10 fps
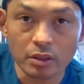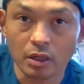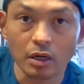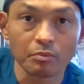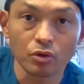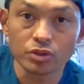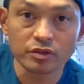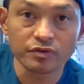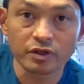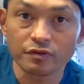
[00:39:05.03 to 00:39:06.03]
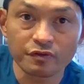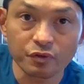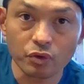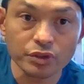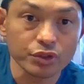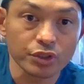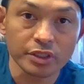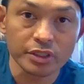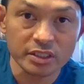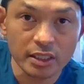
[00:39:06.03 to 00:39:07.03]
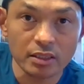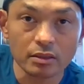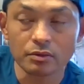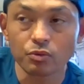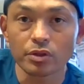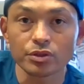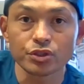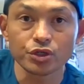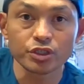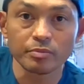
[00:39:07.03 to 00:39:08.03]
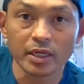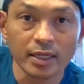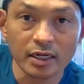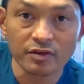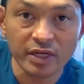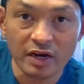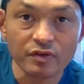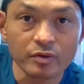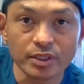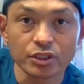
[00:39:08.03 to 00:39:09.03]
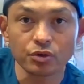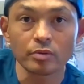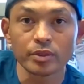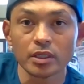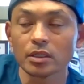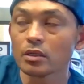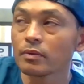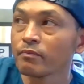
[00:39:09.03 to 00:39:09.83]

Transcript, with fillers: uh, most of it for a certain extent, where the surgeon may not even have to be scrubbed in.